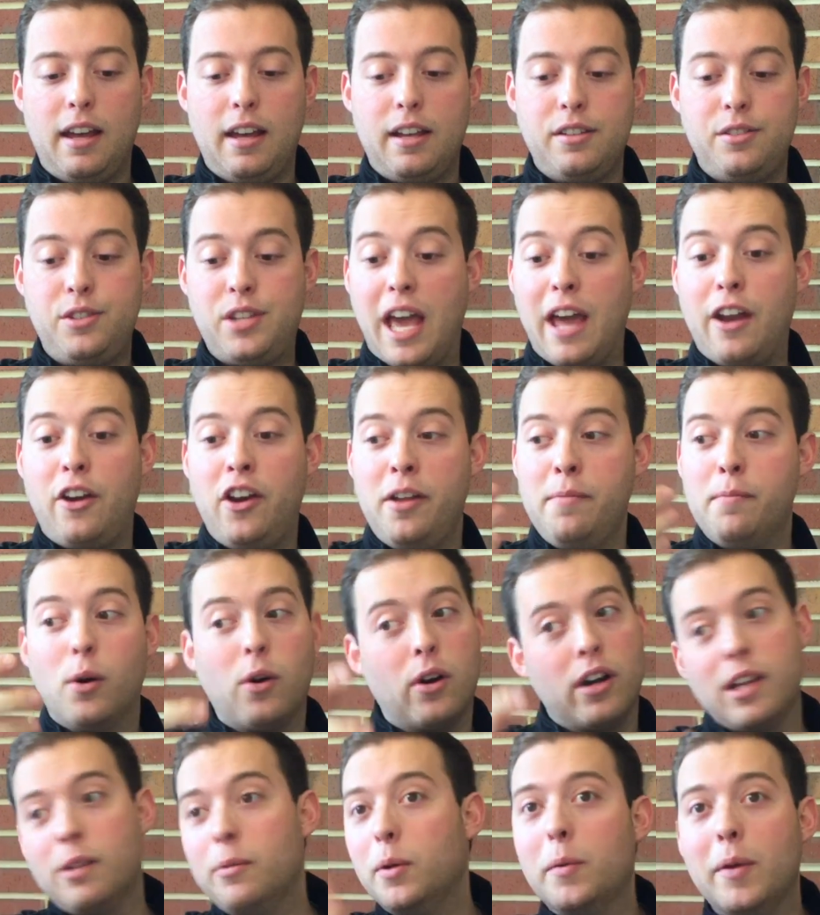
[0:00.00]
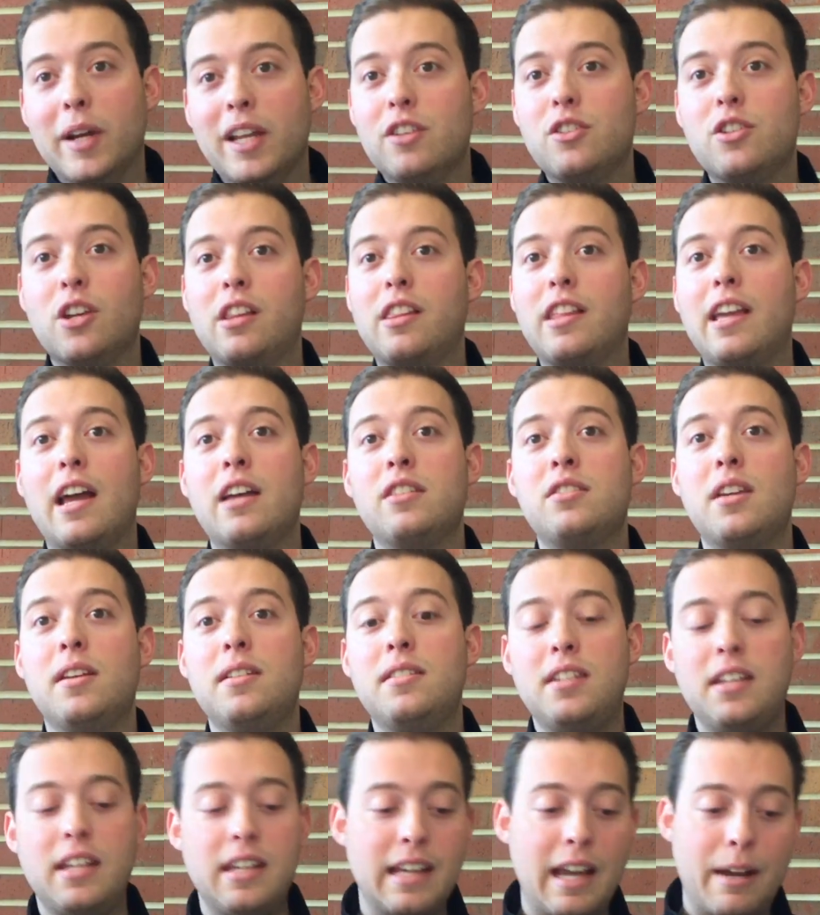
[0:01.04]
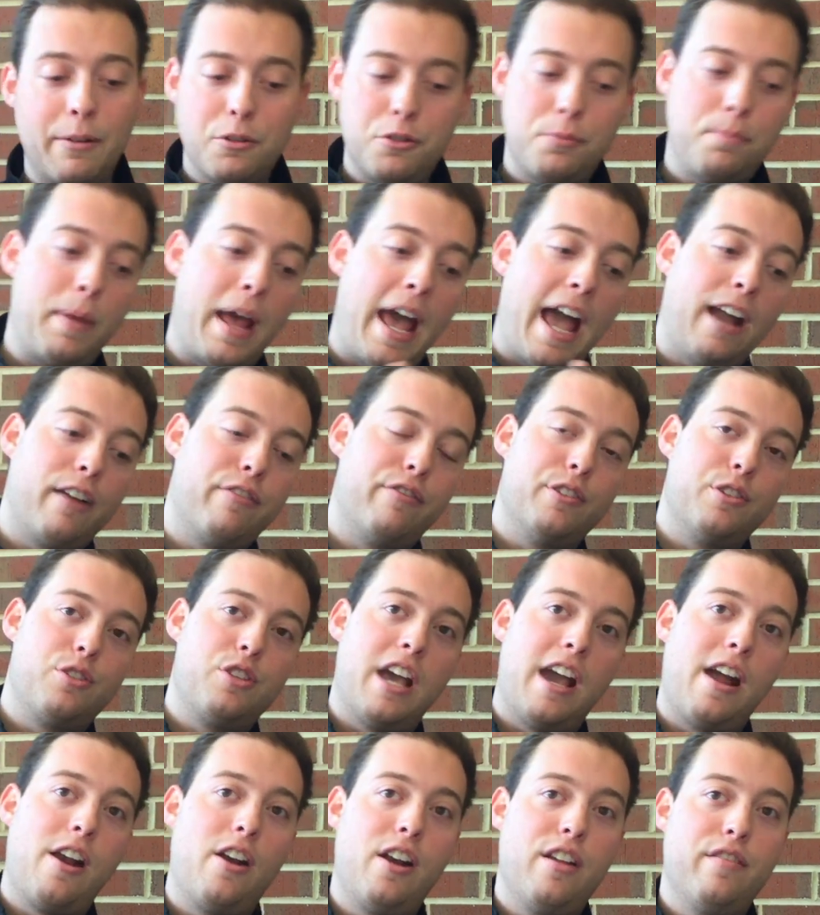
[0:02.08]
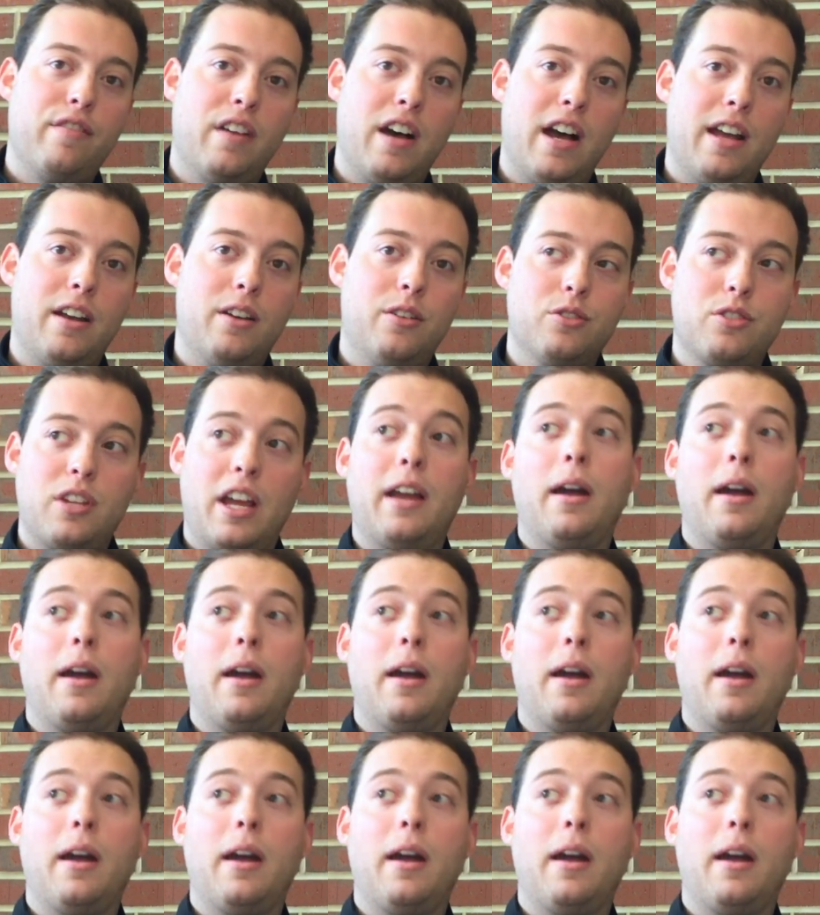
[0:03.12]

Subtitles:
Saturday morning, we went and took the SAT. I was back for Saturday finals.